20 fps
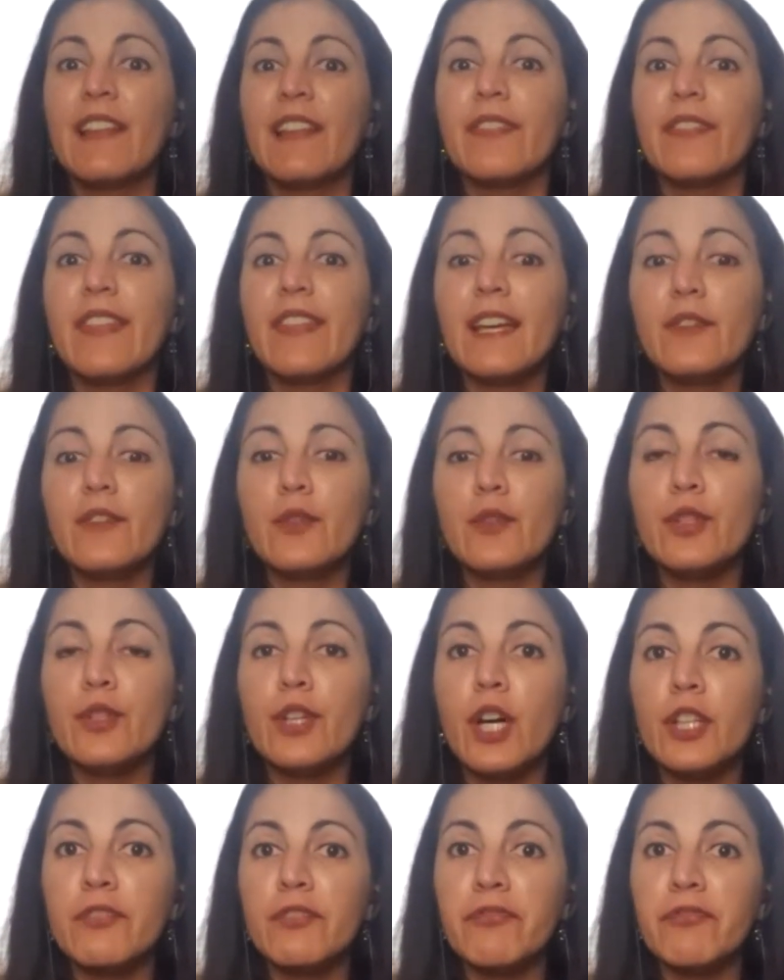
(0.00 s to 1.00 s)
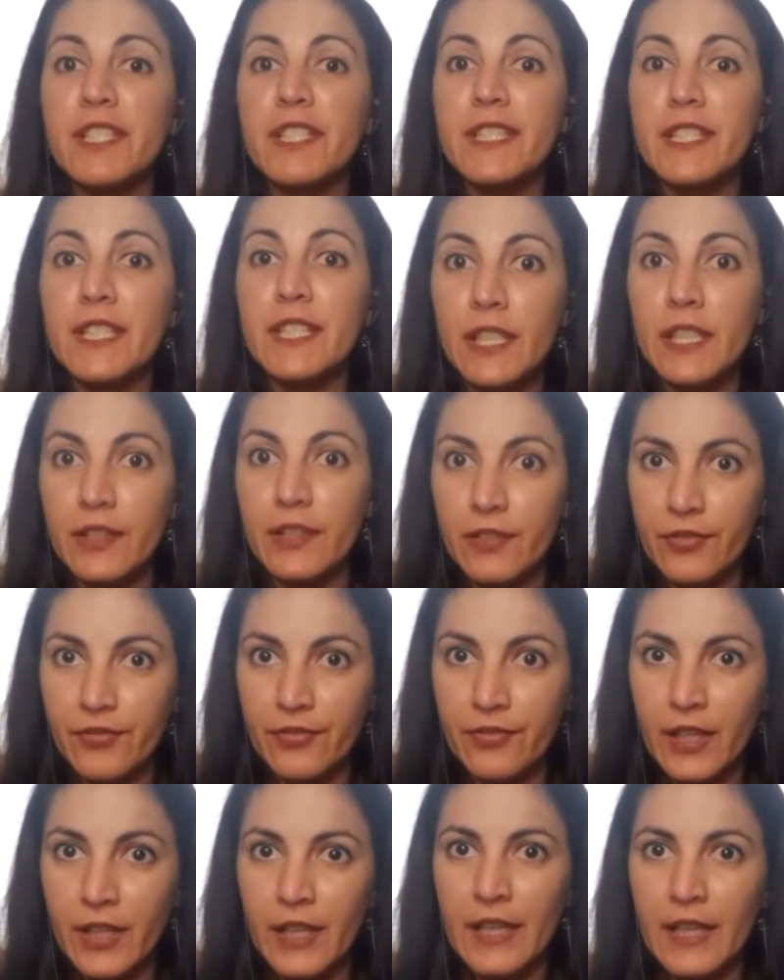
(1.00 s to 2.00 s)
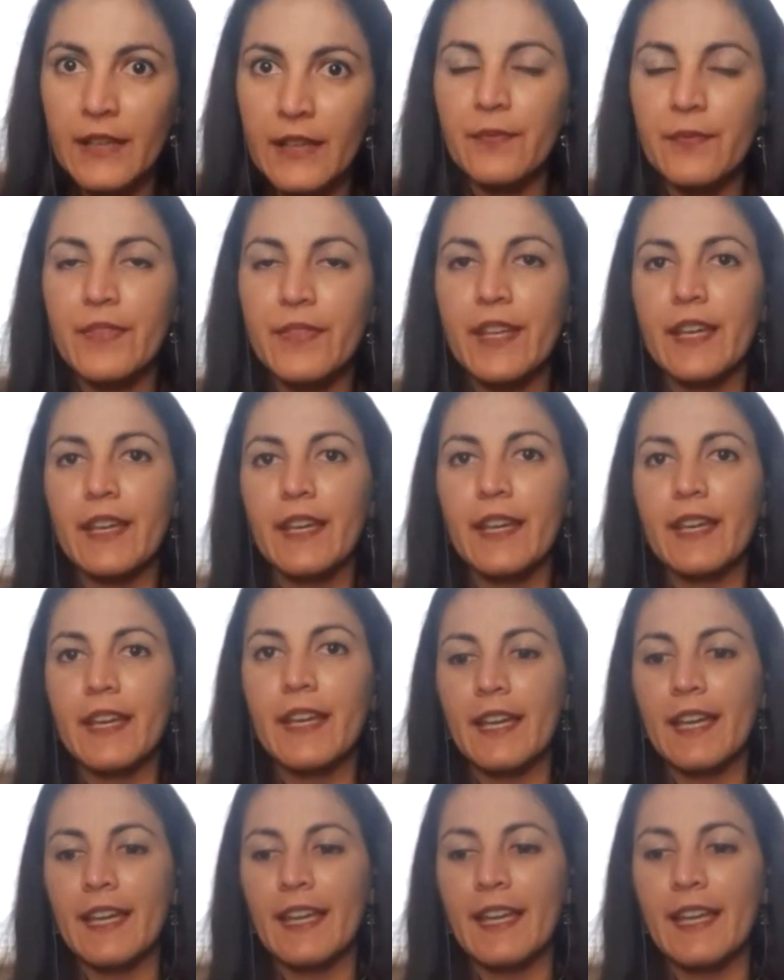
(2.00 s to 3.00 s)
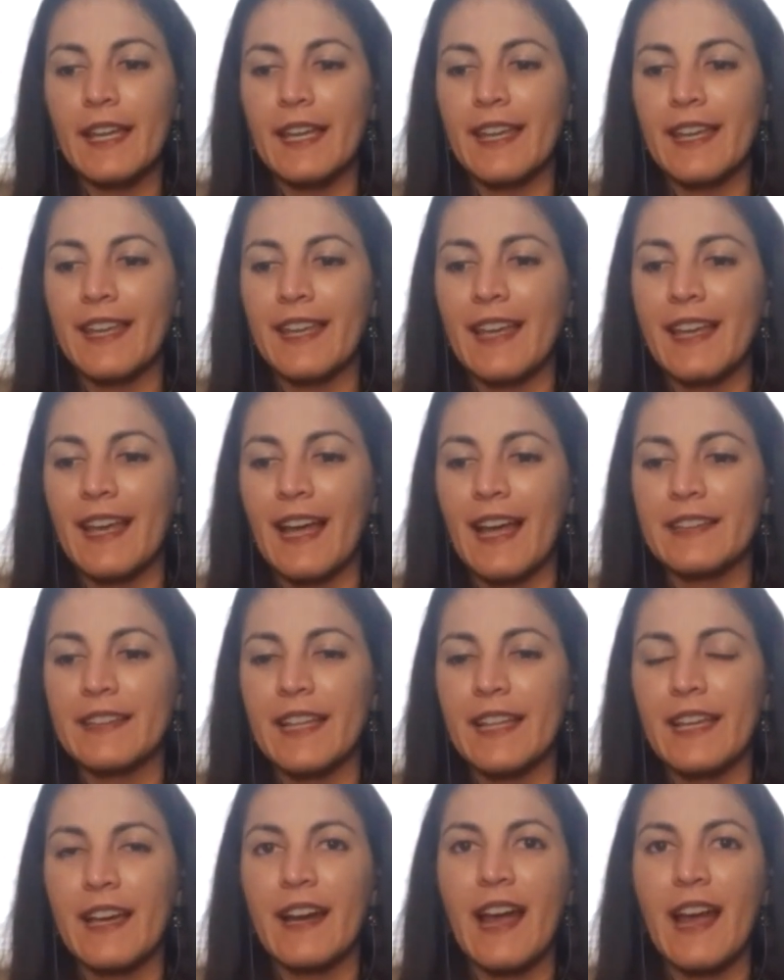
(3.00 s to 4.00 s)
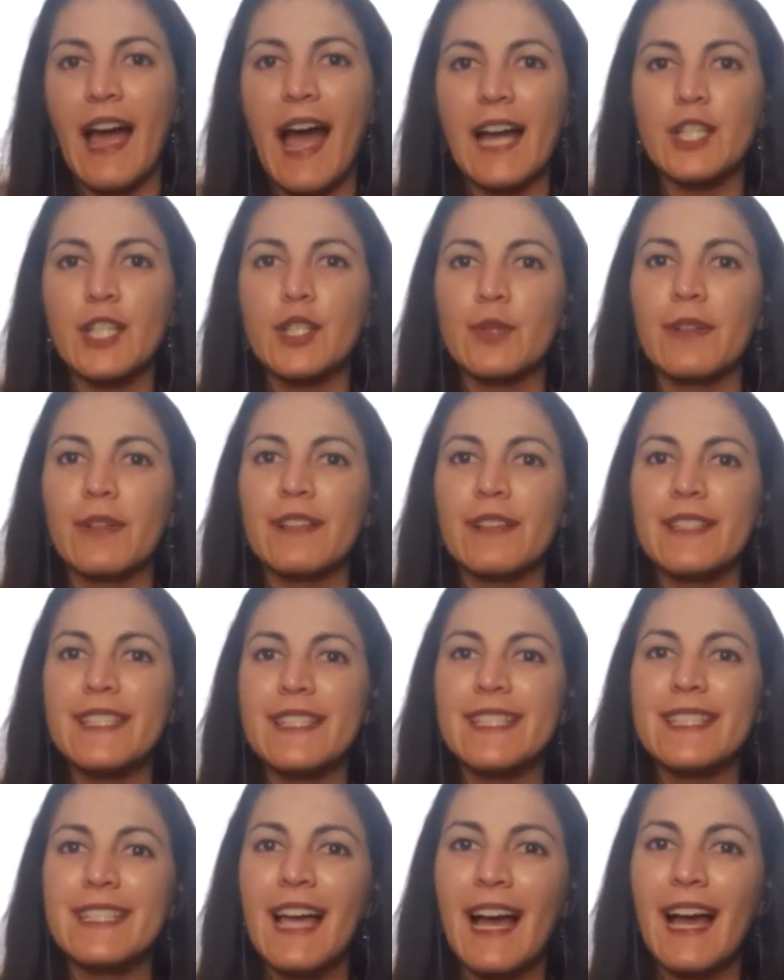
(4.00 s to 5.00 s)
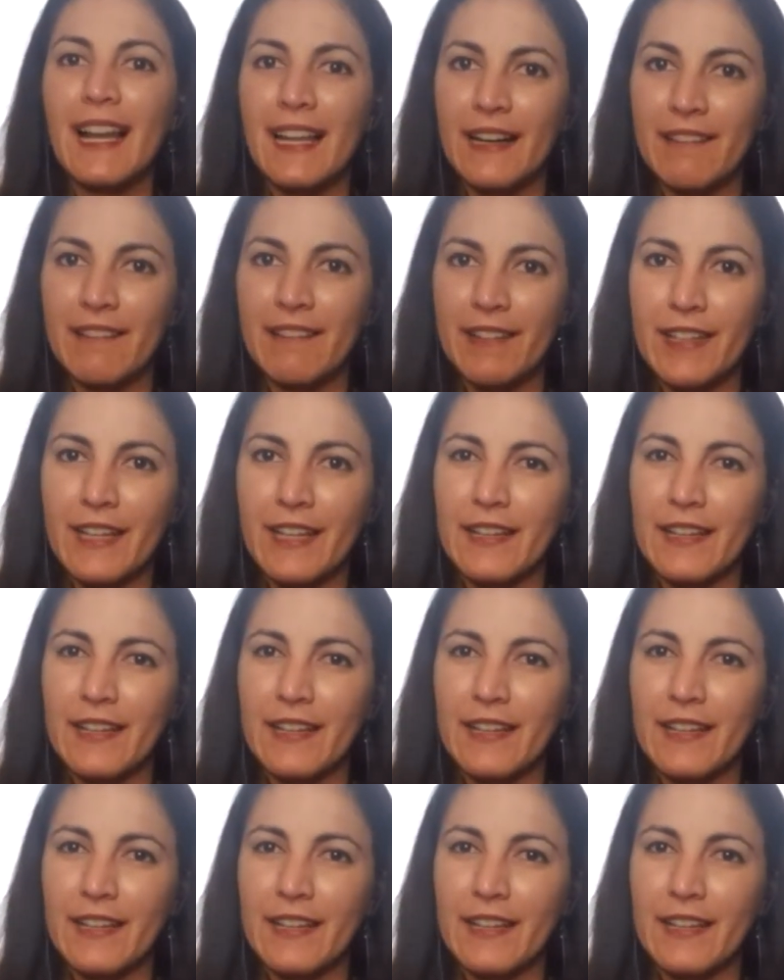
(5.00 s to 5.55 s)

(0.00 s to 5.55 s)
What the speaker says: They do not receive their actual salary.